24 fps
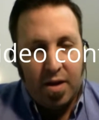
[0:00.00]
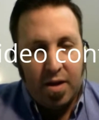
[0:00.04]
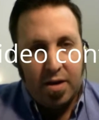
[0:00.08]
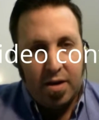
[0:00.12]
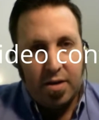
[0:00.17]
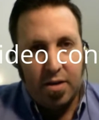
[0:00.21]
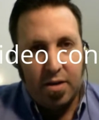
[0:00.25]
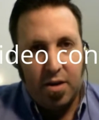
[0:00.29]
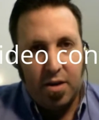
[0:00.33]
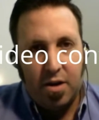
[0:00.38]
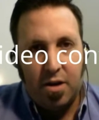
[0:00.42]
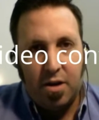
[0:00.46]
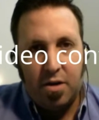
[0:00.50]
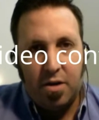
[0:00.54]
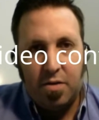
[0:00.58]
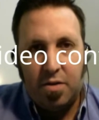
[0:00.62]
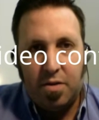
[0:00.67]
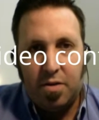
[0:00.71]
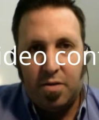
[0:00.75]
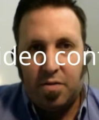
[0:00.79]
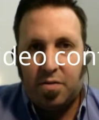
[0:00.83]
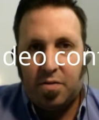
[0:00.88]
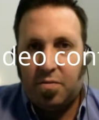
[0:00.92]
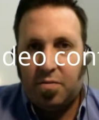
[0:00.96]
No,
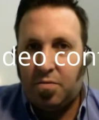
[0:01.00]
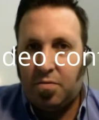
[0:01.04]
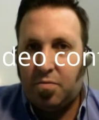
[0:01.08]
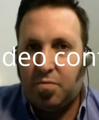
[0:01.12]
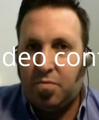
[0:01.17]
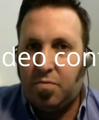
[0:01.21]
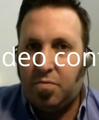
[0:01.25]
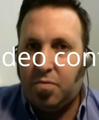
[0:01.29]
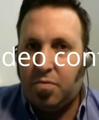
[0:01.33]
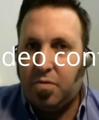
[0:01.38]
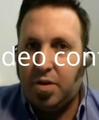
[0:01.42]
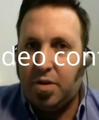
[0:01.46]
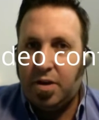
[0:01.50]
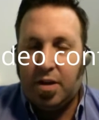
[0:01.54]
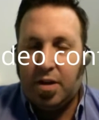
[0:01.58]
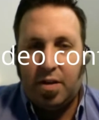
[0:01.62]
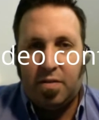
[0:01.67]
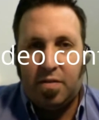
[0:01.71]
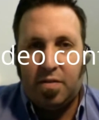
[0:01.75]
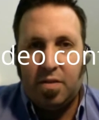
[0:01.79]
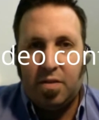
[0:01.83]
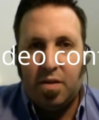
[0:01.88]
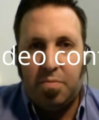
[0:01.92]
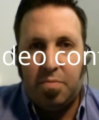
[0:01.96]
it's really
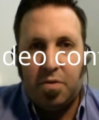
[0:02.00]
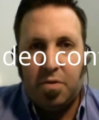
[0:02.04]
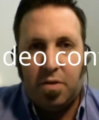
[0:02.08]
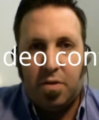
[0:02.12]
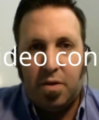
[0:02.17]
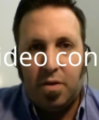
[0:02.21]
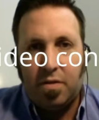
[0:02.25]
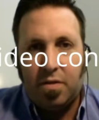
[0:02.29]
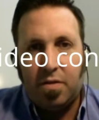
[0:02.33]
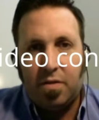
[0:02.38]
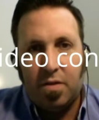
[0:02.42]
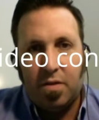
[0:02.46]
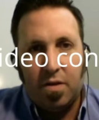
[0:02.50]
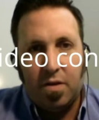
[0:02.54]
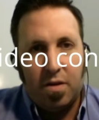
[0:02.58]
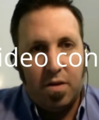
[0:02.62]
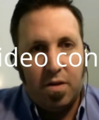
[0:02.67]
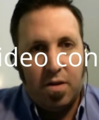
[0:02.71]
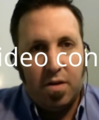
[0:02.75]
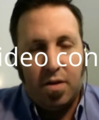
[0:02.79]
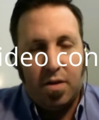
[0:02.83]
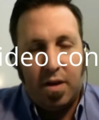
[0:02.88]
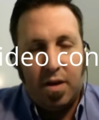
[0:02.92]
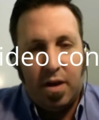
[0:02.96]
simple. It's
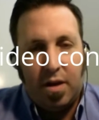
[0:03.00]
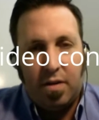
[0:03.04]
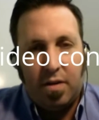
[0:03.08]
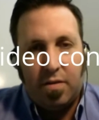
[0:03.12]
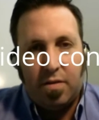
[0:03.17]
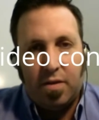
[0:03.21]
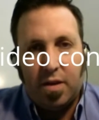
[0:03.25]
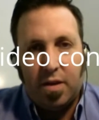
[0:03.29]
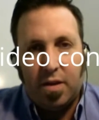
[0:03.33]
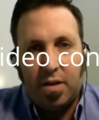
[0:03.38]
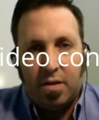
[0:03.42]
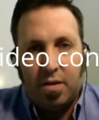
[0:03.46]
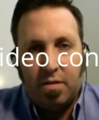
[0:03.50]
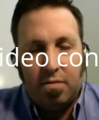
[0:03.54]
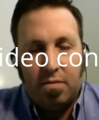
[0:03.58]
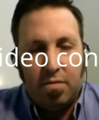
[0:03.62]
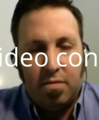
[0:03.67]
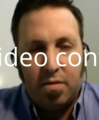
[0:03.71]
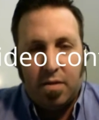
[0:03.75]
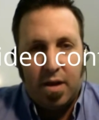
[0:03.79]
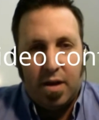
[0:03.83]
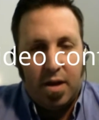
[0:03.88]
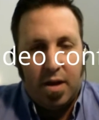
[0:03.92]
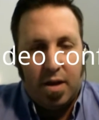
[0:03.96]
easy
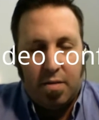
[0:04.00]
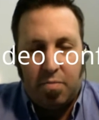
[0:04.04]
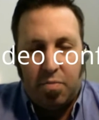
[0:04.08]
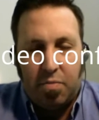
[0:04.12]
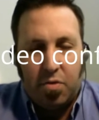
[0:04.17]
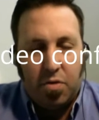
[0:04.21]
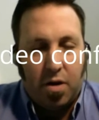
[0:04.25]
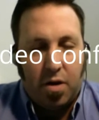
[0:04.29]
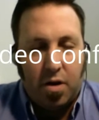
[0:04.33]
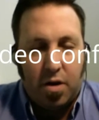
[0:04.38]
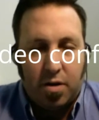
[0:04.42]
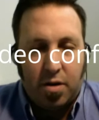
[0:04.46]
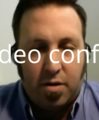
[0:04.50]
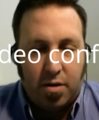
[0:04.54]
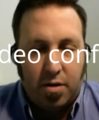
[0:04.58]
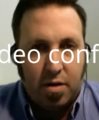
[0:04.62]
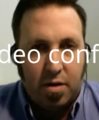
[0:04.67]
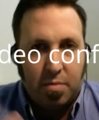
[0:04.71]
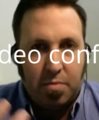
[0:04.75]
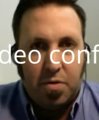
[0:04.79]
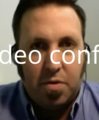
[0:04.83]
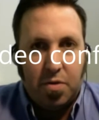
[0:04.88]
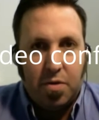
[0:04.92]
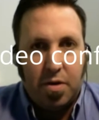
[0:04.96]
to put on your
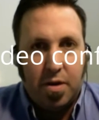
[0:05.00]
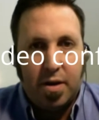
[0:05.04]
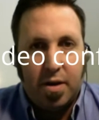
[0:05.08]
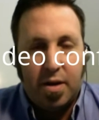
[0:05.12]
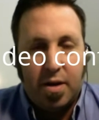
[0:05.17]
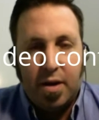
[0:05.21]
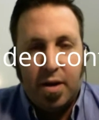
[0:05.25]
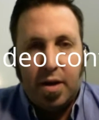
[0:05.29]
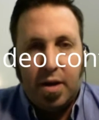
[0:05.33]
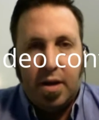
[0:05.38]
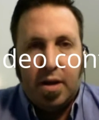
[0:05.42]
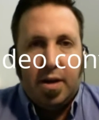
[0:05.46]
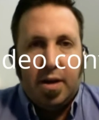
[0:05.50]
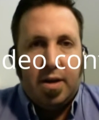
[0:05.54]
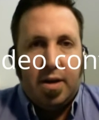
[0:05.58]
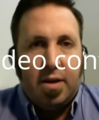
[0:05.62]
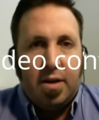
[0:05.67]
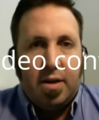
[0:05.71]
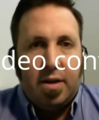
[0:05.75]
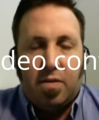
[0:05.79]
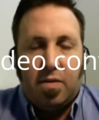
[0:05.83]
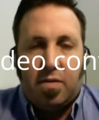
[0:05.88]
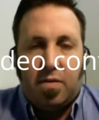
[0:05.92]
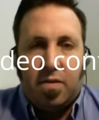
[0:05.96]
computer.
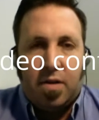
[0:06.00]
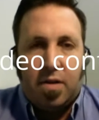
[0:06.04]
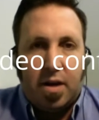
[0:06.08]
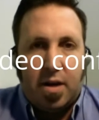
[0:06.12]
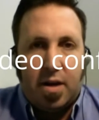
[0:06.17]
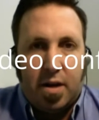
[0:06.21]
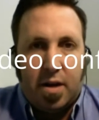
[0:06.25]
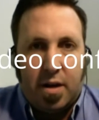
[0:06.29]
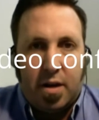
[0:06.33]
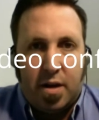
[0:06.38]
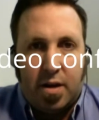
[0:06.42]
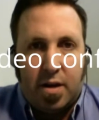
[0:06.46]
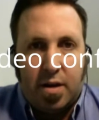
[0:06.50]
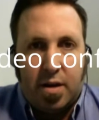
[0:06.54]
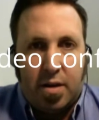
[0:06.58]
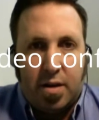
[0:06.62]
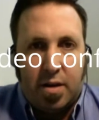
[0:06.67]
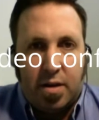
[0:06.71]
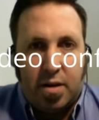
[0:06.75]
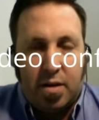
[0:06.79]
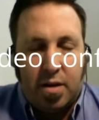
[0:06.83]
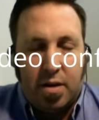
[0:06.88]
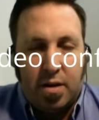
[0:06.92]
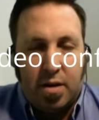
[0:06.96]
You just
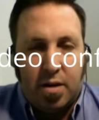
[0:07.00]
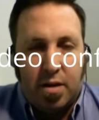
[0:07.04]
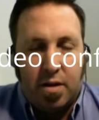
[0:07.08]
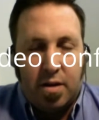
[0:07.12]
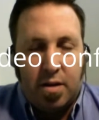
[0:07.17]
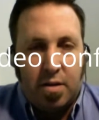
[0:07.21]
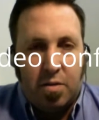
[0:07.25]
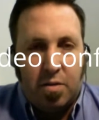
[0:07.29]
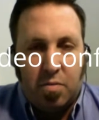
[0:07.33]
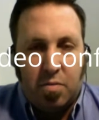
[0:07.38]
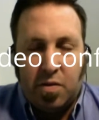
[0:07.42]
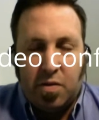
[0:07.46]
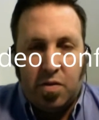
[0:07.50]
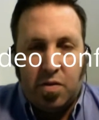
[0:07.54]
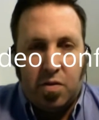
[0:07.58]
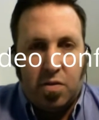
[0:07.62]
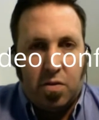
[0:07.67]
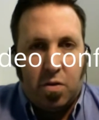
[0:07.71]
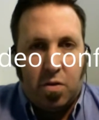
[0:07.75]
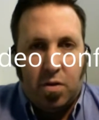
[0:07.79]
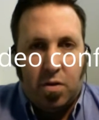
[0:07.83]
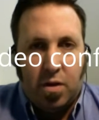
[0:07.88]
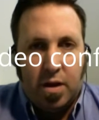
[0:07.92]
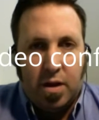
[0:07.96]
you
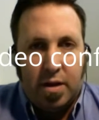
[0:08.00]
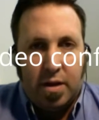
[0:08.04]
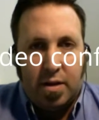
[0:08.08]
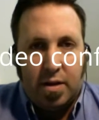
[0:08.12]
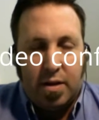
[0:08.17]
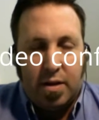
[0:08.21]
install it.